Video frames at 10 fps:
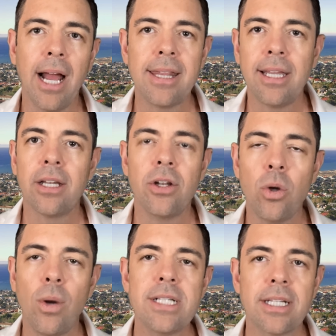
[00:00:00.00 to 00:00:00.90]
I think it
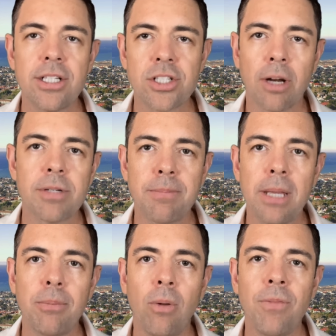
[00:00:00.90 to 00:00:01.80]
annoys and disturbs
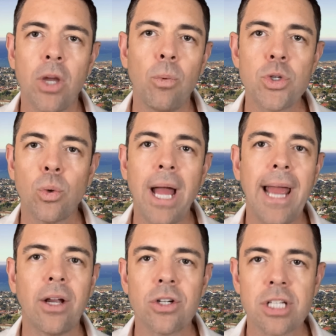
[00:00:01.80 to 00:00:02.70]
people, which will
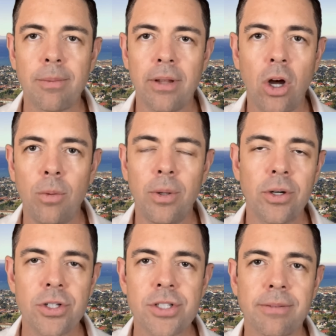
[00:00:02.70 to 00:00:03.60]
anger some of the
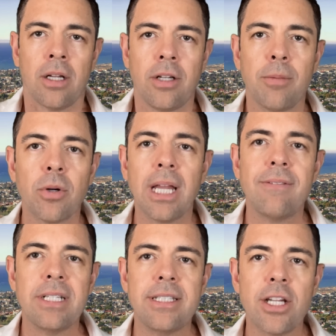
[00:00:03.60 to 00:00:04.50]
homeowners. Number
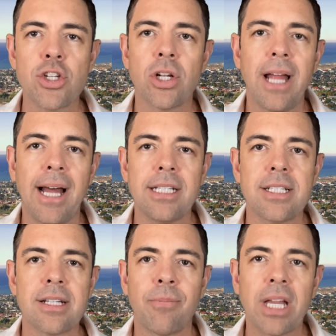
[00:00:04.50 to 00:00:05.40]
11, digital ads.